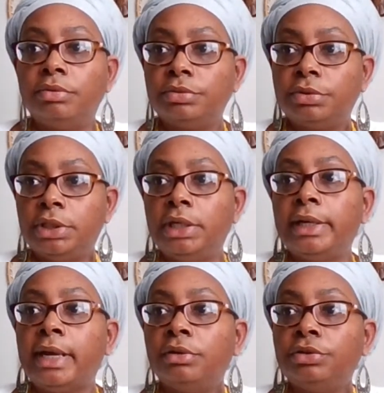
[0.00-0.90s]

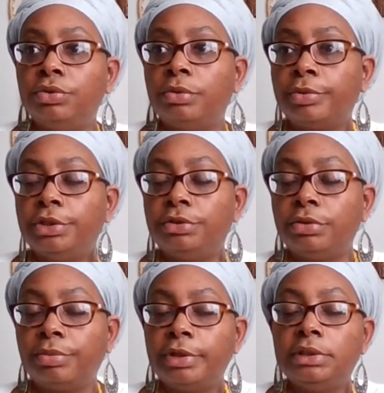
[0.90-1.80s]
seeking out your priest
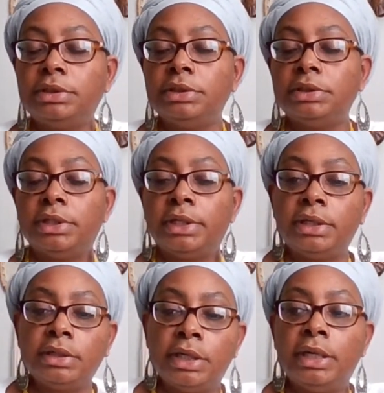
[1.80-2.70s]
or priestess
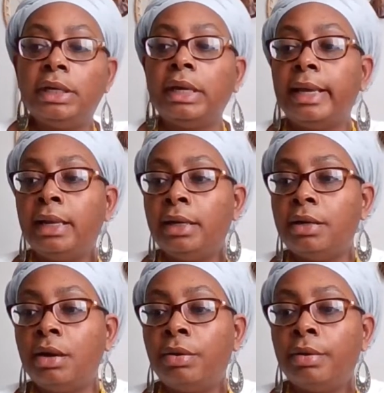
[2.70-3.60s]
and getting
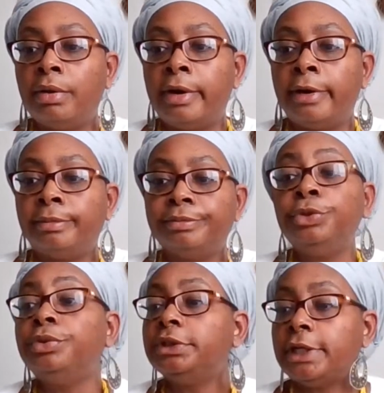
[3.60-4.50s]
and
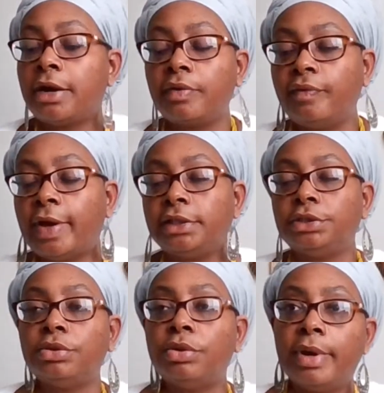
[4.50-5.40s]
doing
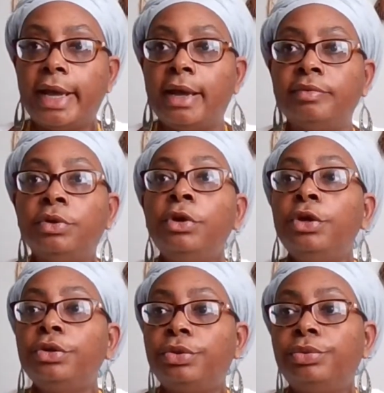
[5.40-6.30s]
sacrifices or what have you
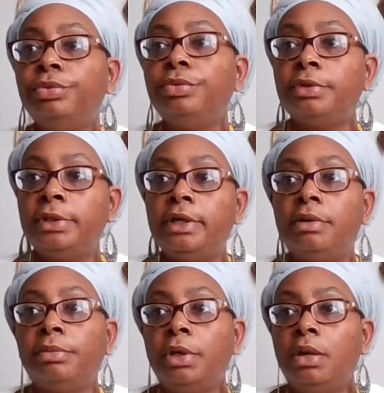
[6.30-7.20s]
through
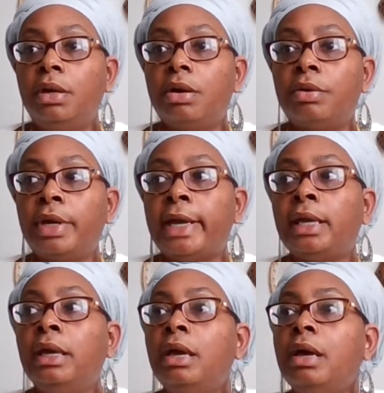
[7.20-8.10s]
them.
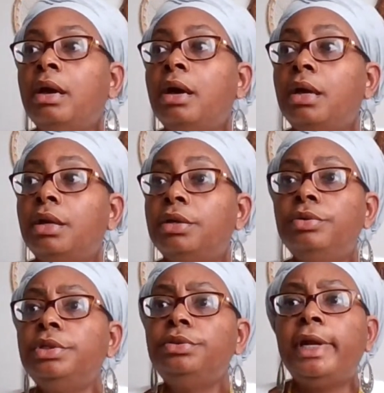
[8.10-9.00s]
Okay, you can do